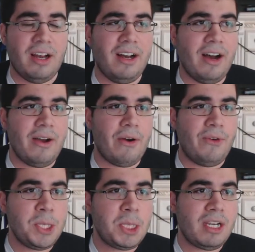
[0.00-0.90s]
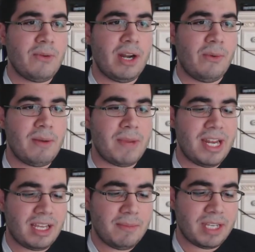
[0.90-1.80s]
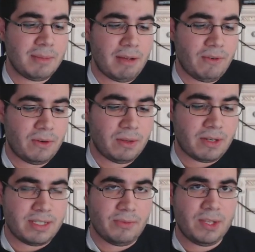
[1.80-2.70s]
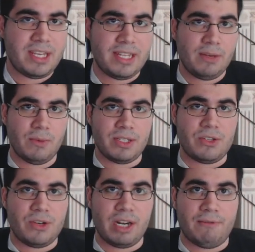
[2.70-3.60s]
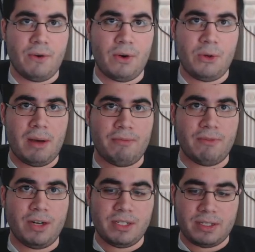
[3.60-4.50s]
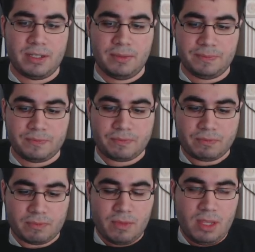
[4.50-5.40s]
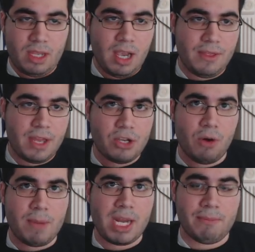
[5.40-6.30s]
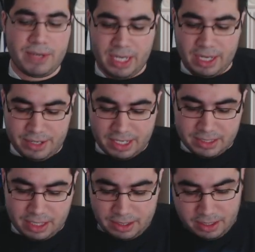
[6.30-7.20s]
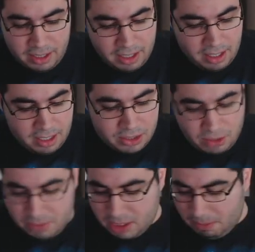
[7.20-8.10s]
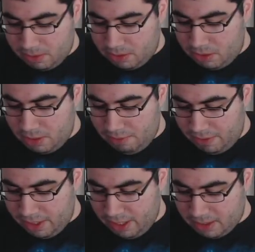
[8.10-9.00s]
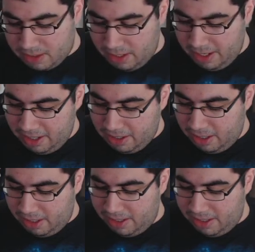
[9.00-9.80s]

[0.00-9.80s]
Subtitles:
Originally, when I went meeting him to get my photo, because what they did was you get a photo op first, and then you go meet him to get your thing signed. So it was two different things. And